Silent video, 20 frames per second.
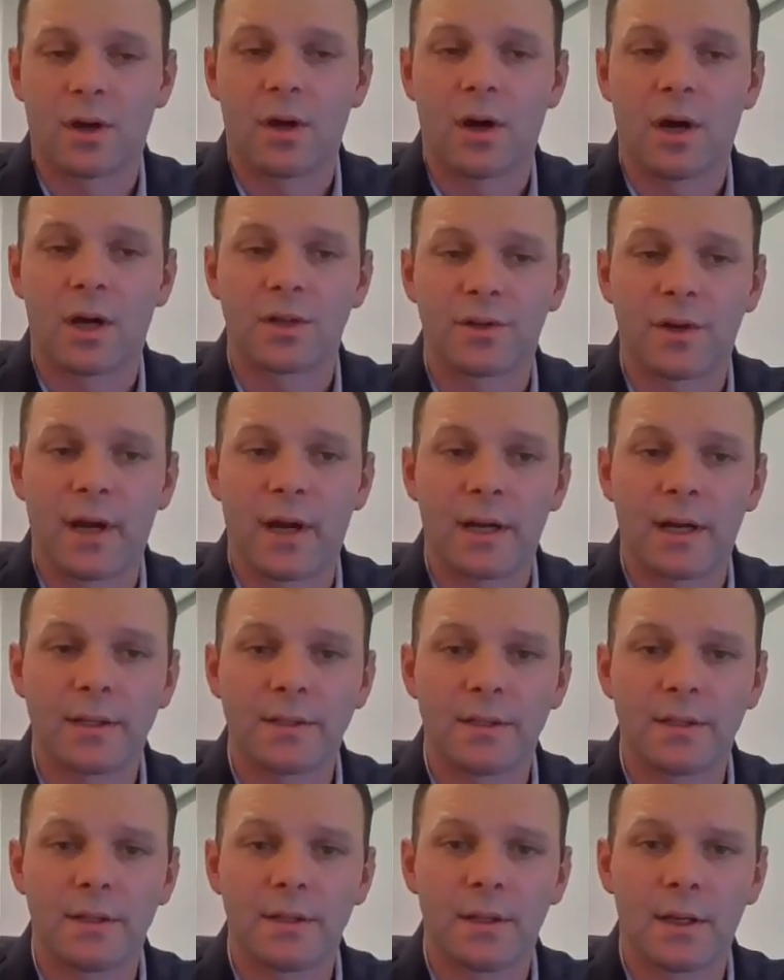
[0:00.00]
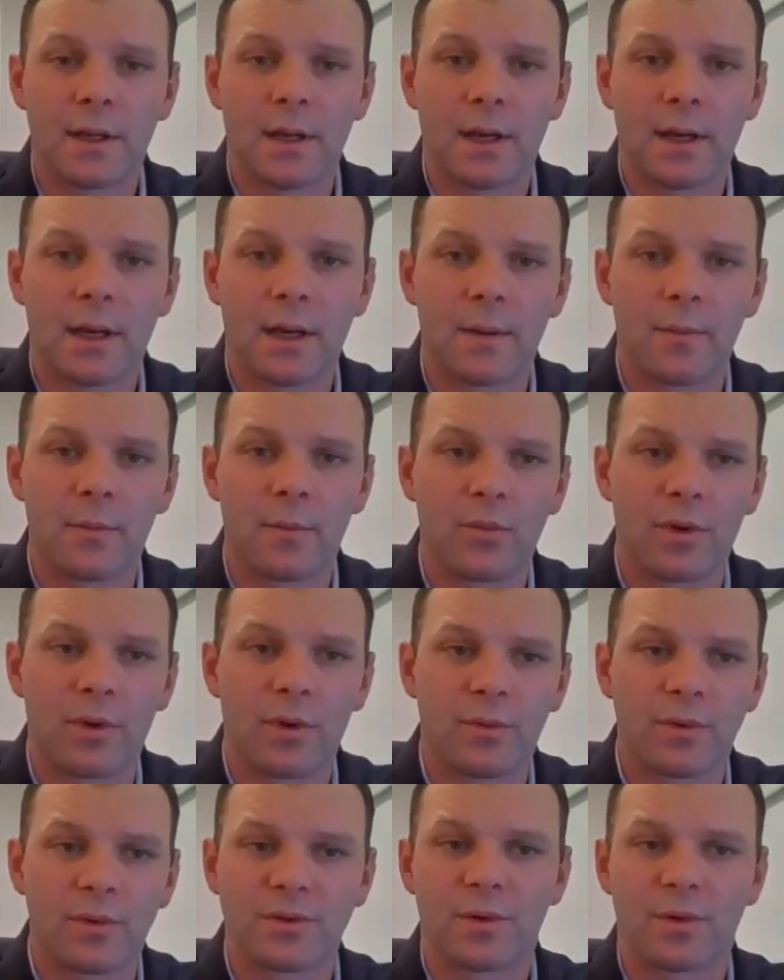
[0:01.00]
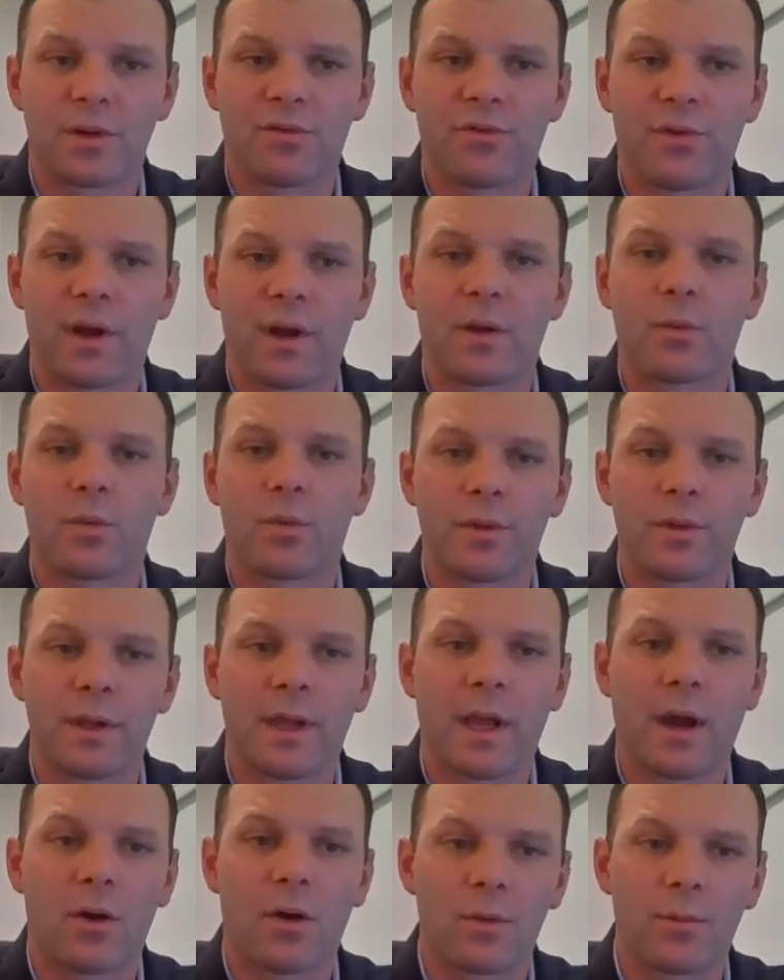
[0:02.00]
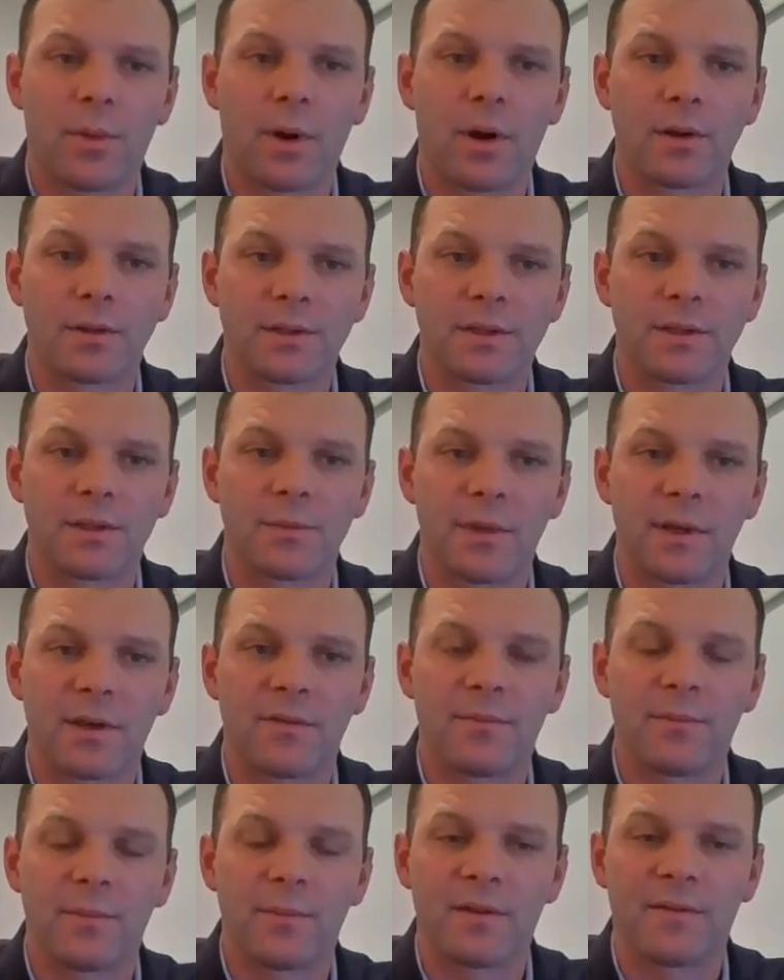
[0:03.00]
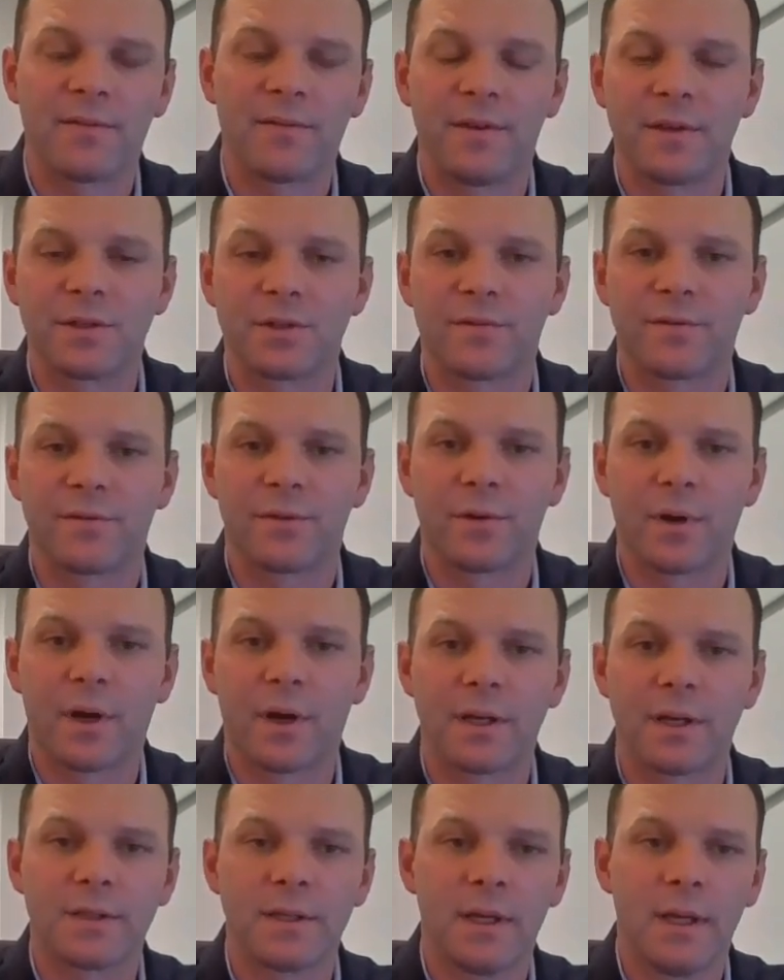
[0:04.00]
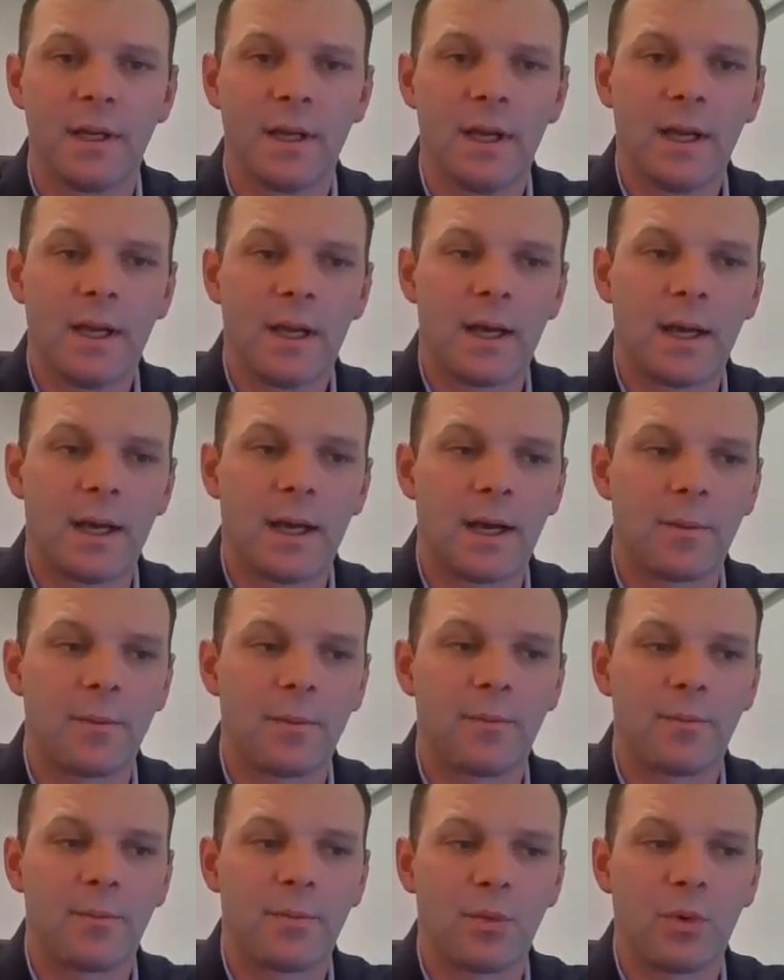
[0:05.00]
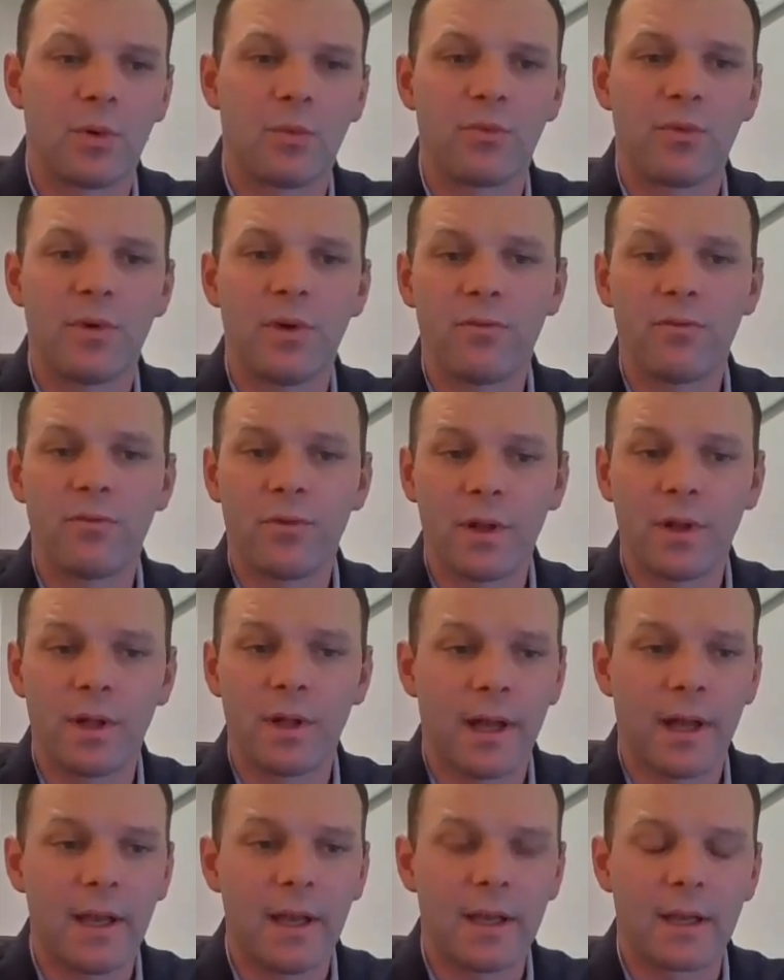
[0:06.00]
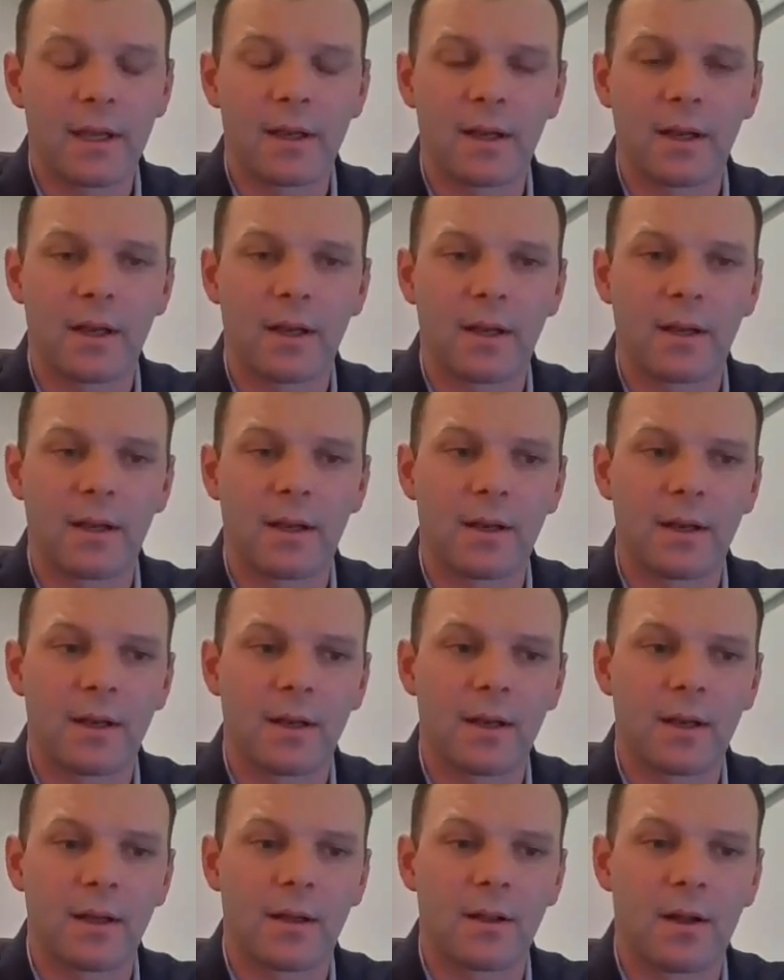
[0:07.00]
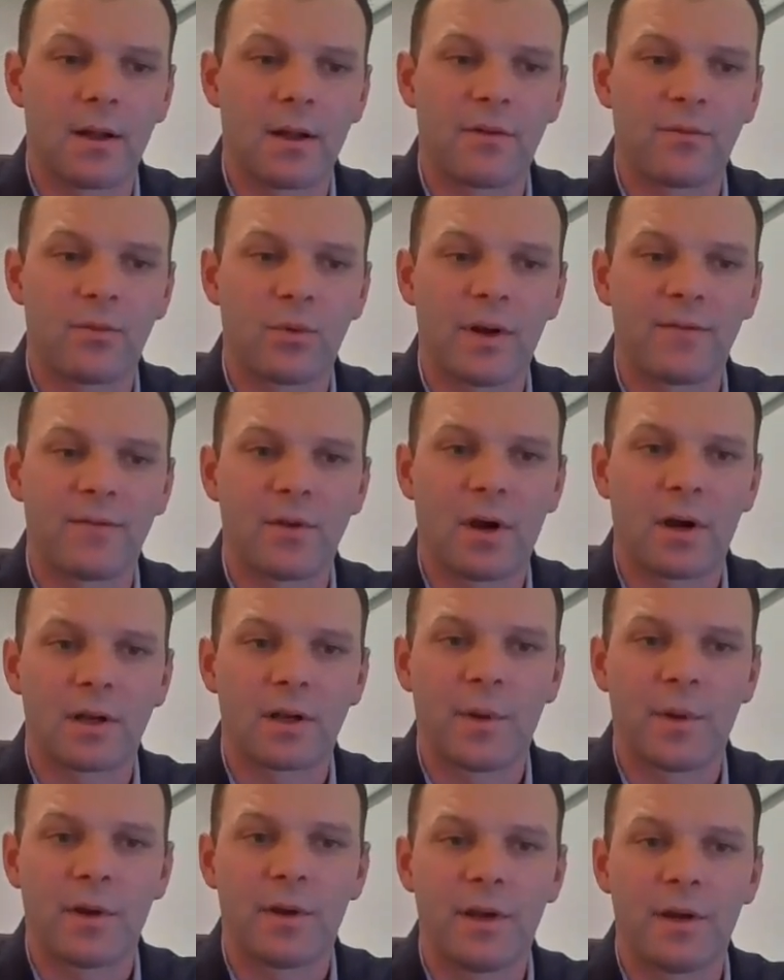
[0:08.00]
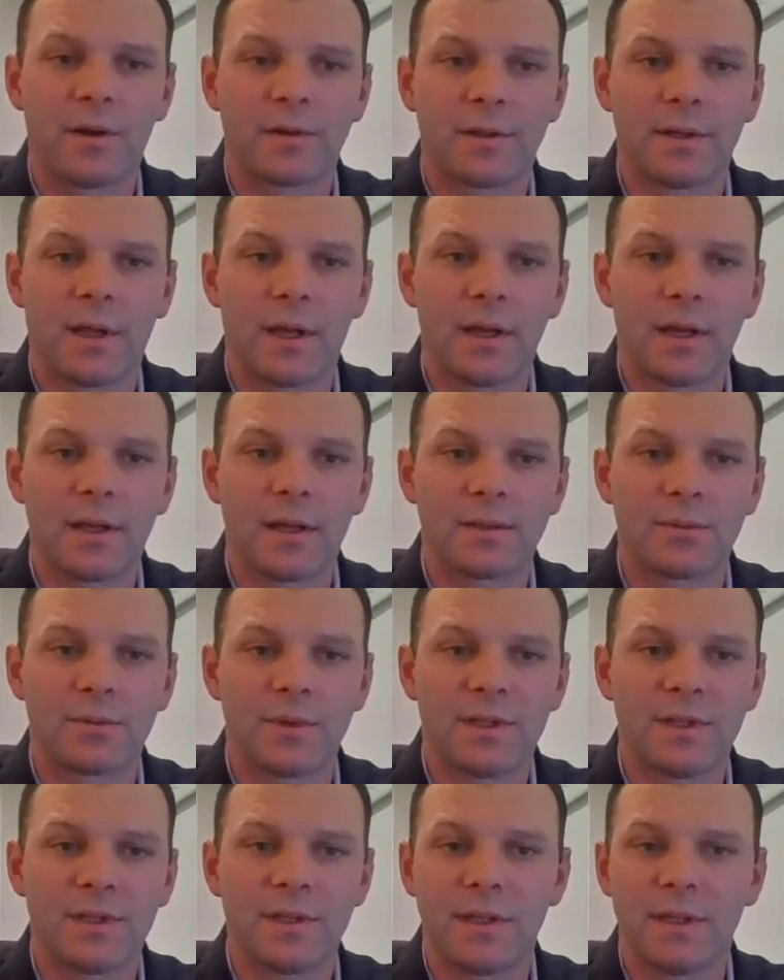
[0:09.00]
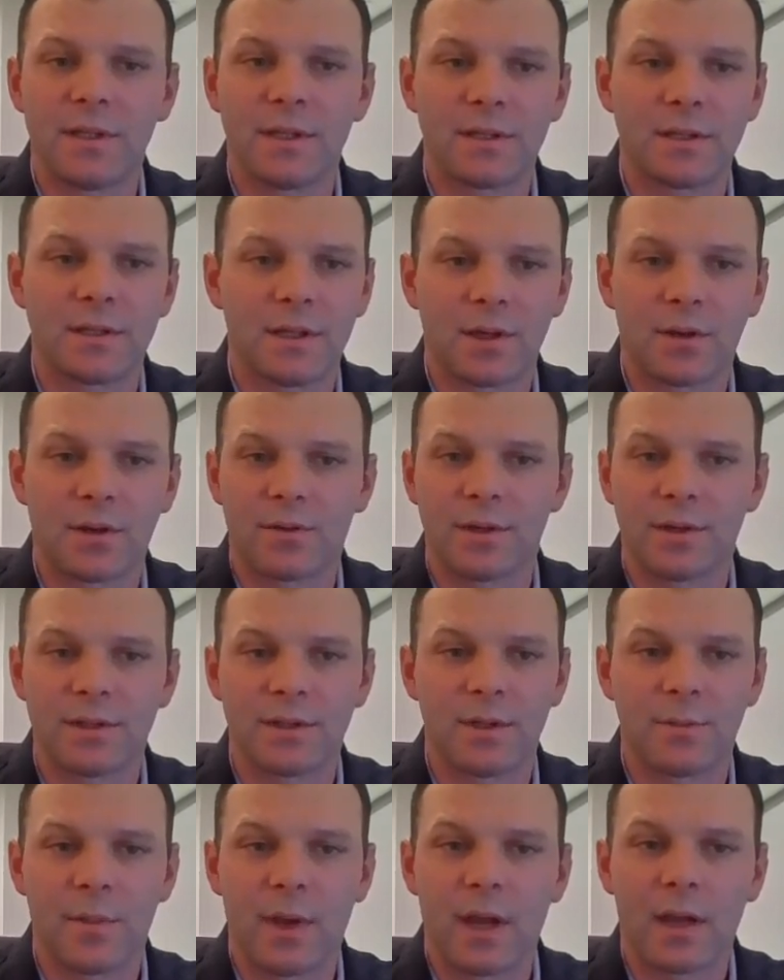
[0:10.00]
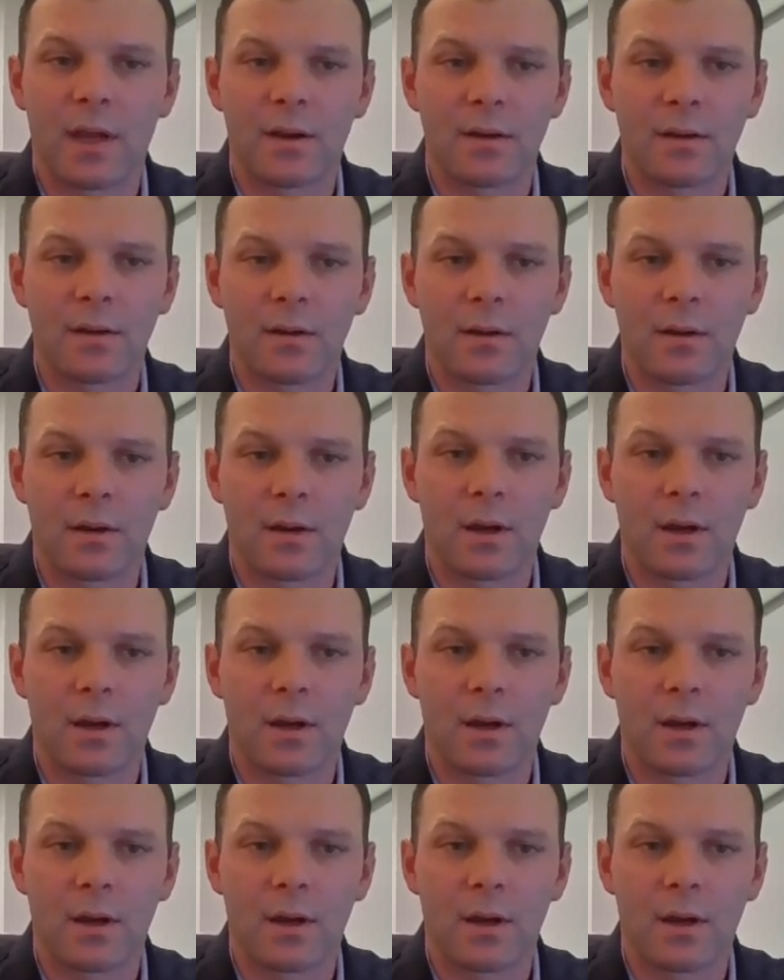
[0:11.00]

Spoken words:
contracts, with sort of creditworthy counterparts is a big feature for us. But what we really like, and a lot of what I've talked about here today, is we see this increased demand,